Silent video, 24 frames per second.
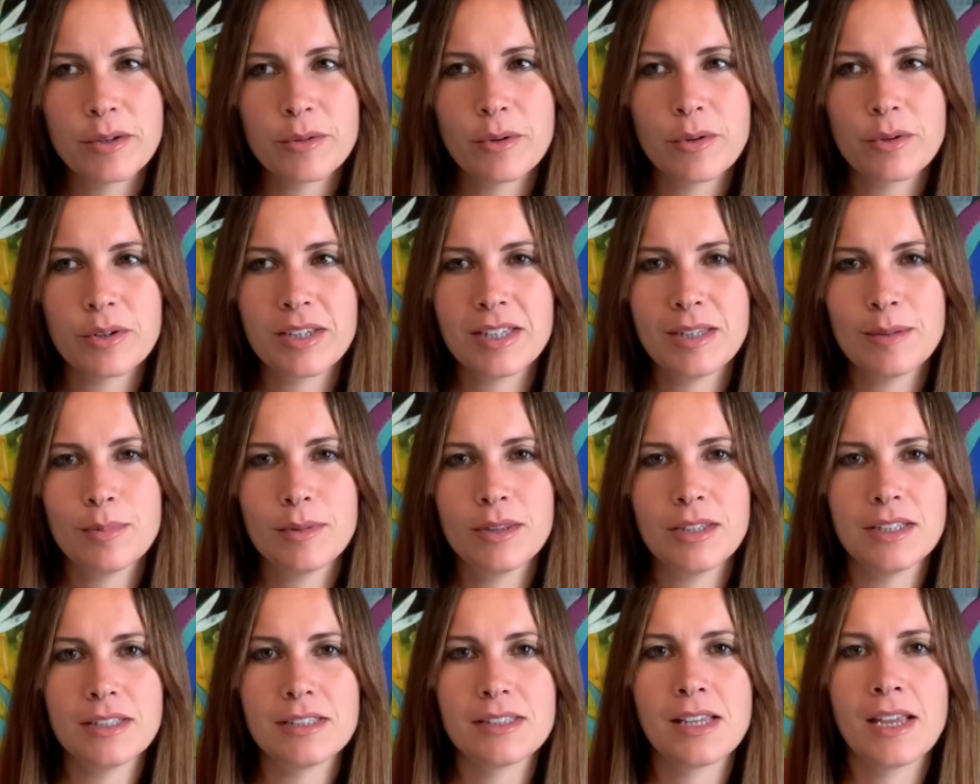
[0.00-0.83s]
won't keep
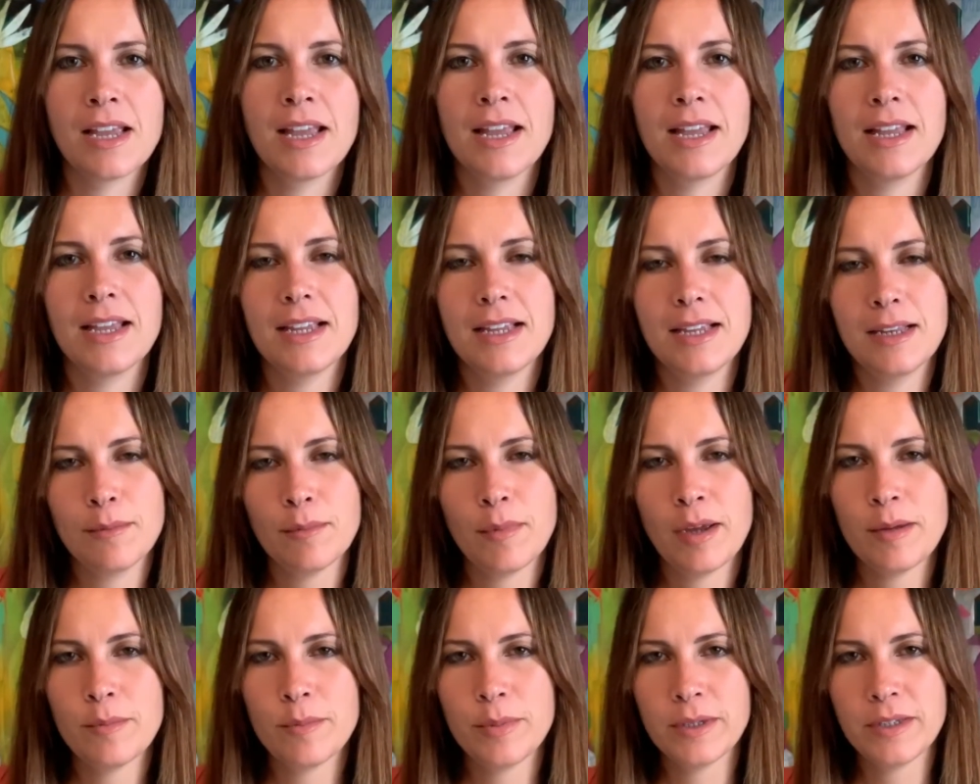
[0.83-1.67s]
these in
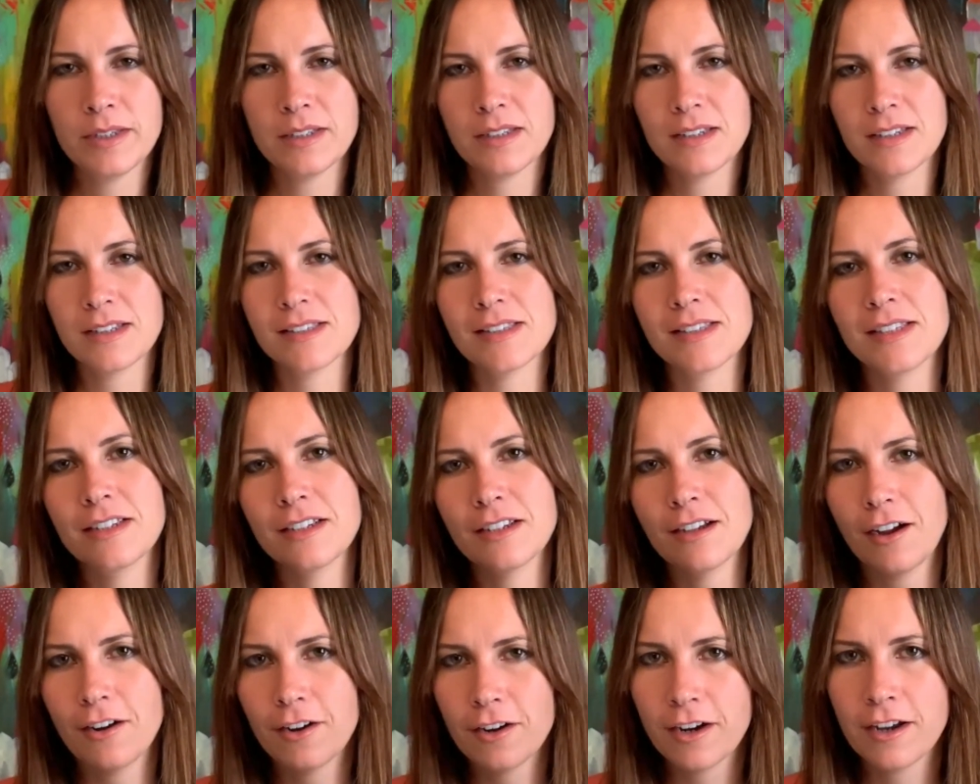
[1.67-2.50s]
my bin because they
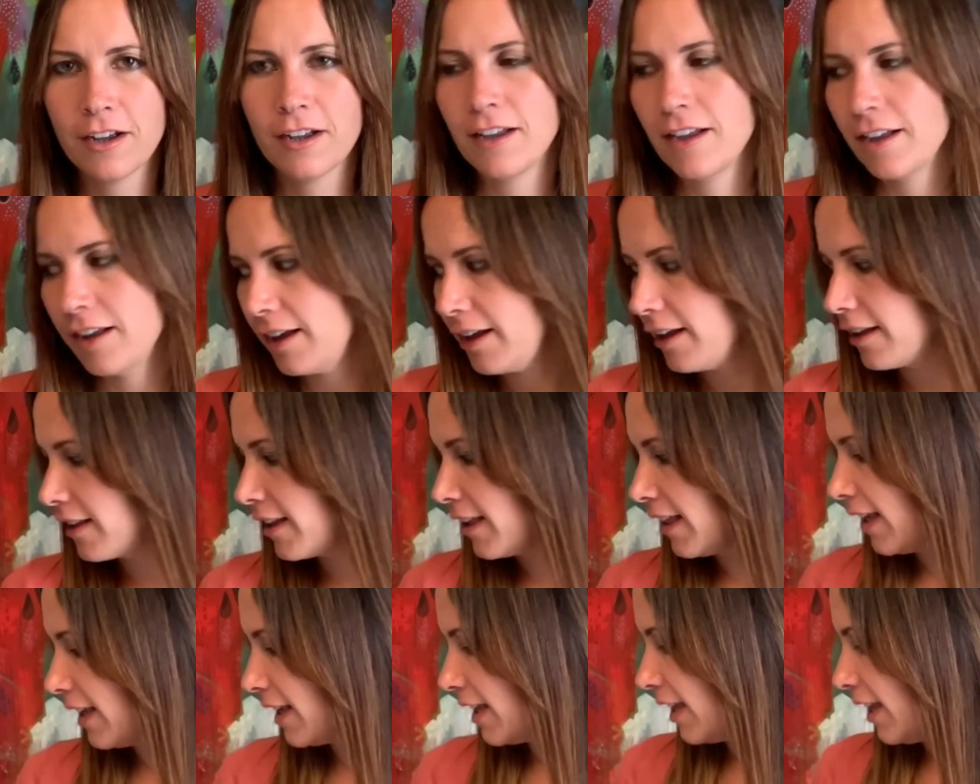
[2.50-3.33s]

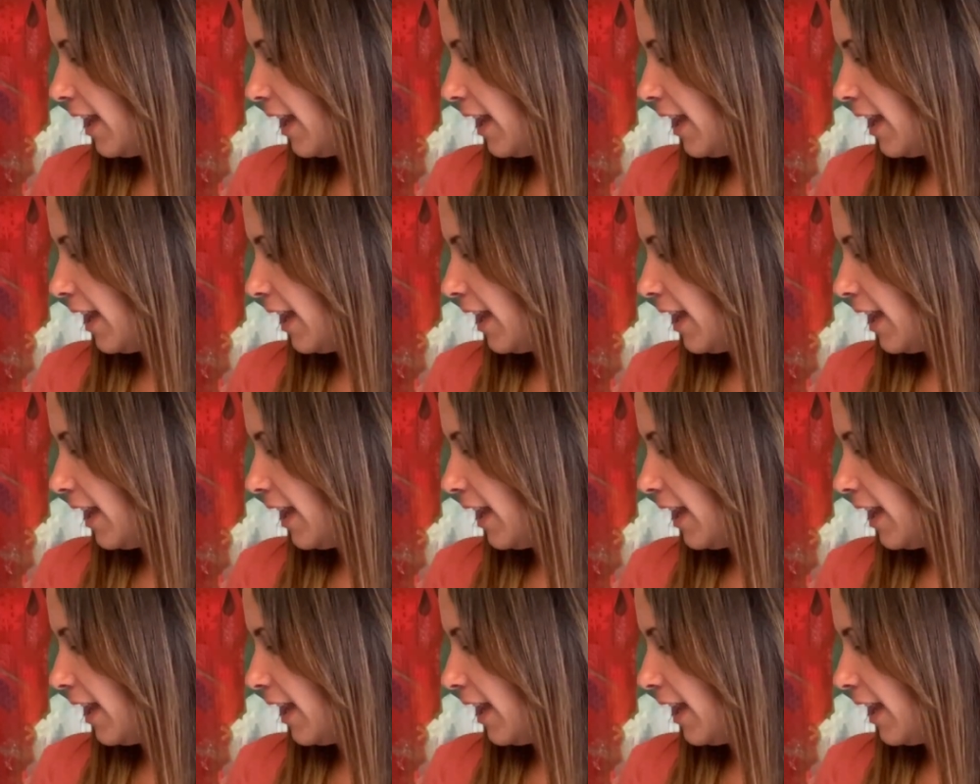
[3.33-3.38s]
get